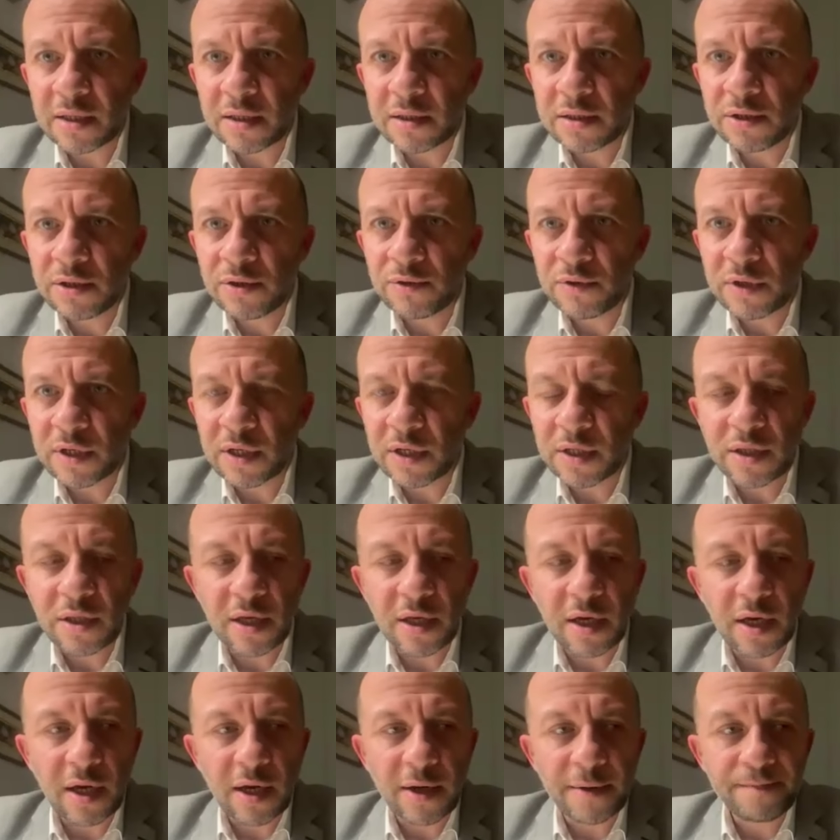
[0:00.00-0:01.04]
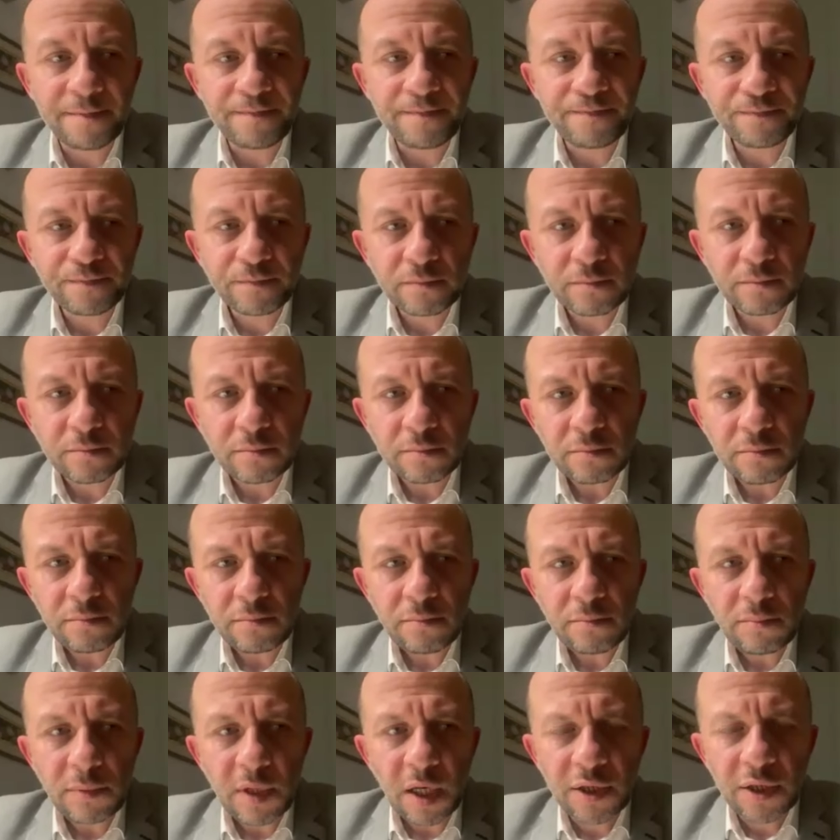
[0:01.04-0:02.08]
during the
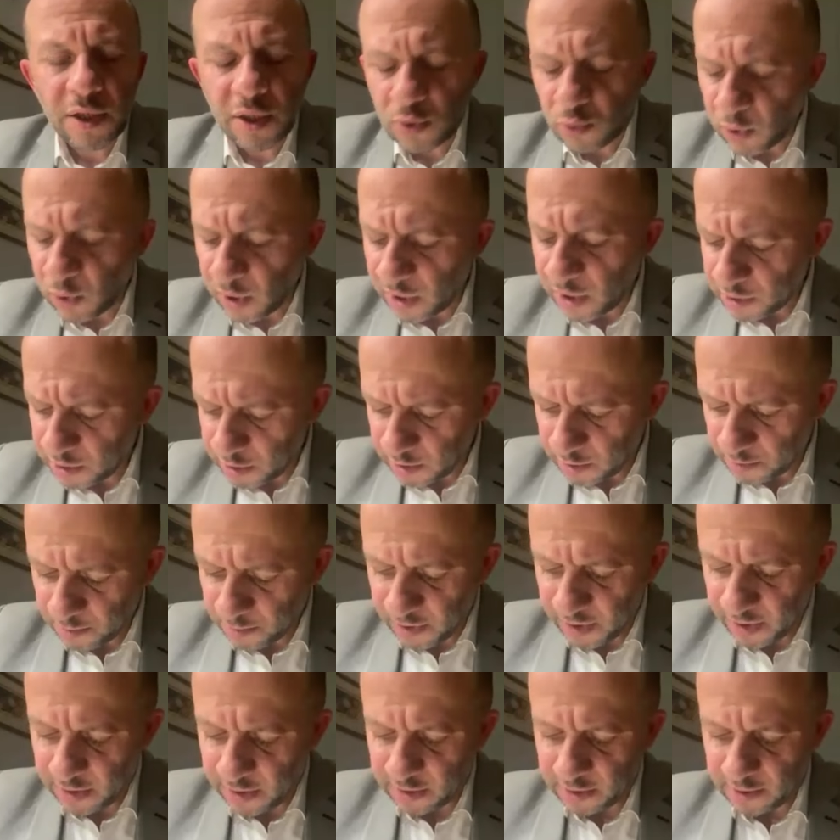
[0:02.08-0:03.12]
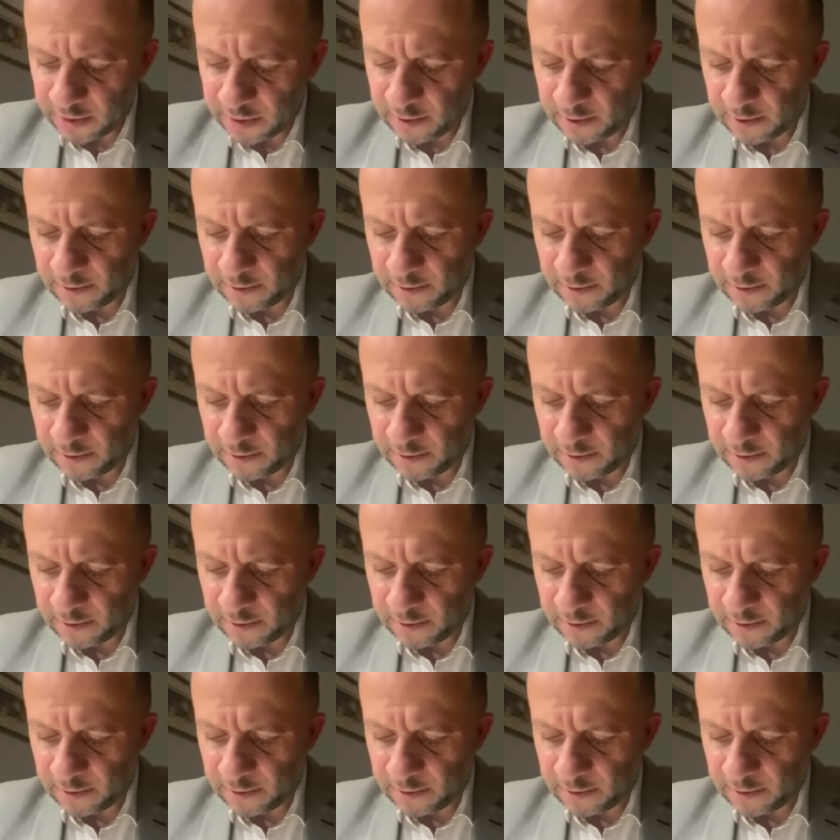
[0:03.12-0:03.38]
questions, please.